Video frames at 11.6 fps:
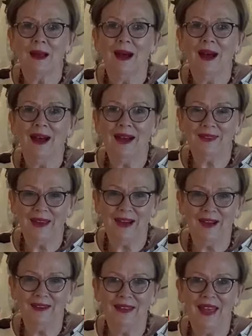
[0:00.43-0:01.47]
Hi
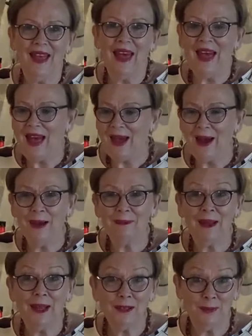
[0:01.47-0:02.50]
there. I'm
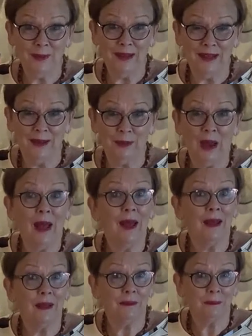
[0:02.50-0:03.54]
glad to be
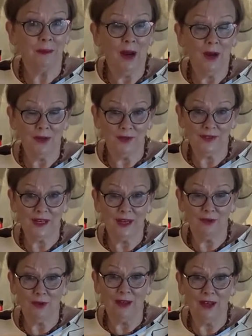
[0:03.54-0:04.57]
part of
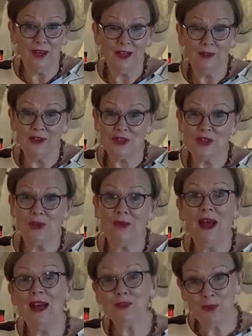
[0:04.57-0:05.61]
Savour Online this year.
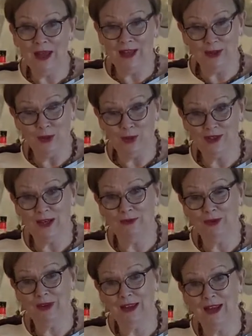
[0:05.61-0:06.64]
As we had no Savour
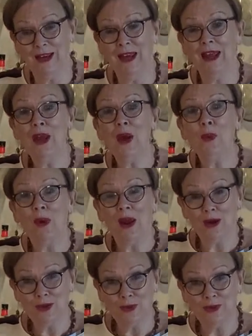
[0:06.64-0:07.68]
Kilkenny, we
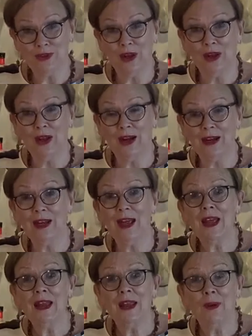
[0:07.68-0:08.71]
are doing it online.
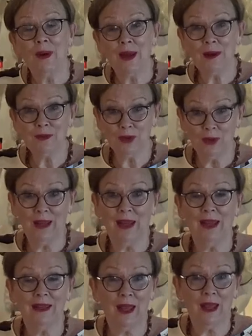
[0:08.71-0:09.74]
Now I'm
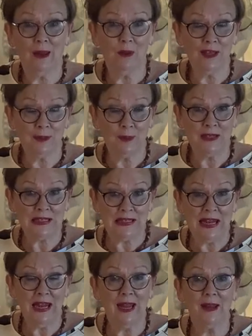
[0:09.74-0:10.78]
doing a recipe
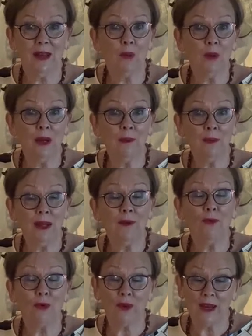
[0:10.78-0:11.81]
today, and I will be
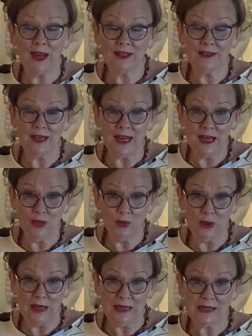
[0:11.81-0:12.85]
for the next 8
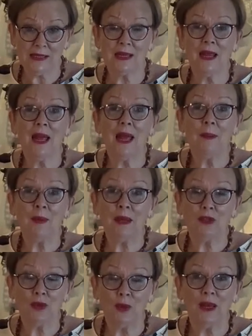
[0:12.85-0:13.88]
weeks be
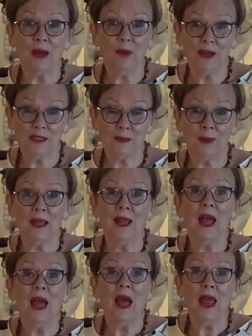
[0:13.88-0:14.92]
doing a recipe
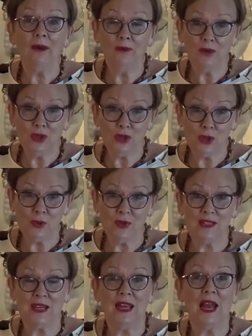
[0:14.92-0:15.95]
every
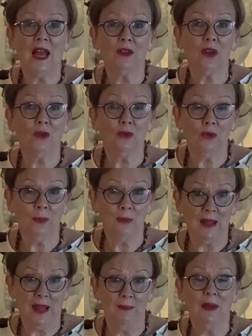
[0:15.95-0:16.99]
Tuesday at 3
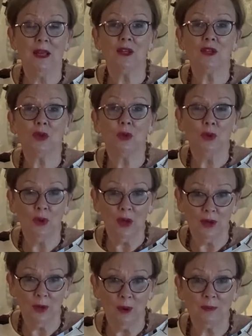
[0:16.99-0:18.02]
p.m. So look on
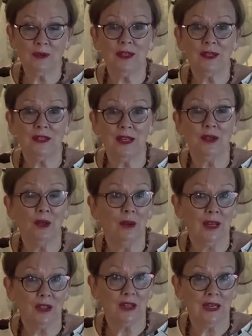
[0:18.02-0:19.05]
our website and you'll
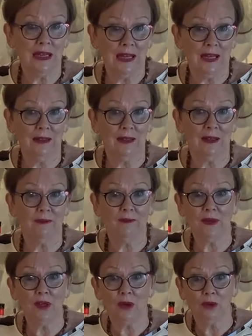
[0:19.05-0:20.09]
actually get the
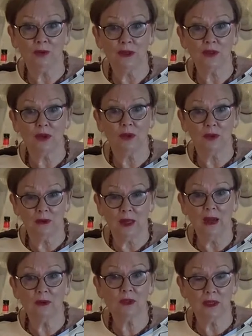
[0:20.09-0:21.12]
video. It's going
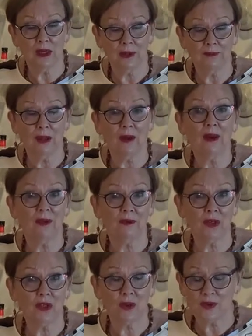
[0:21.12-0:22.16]
out live there
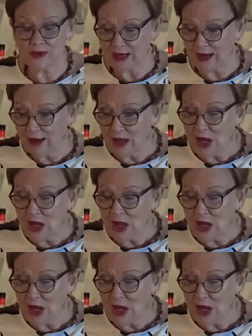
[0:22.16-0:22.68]
every Tuesday.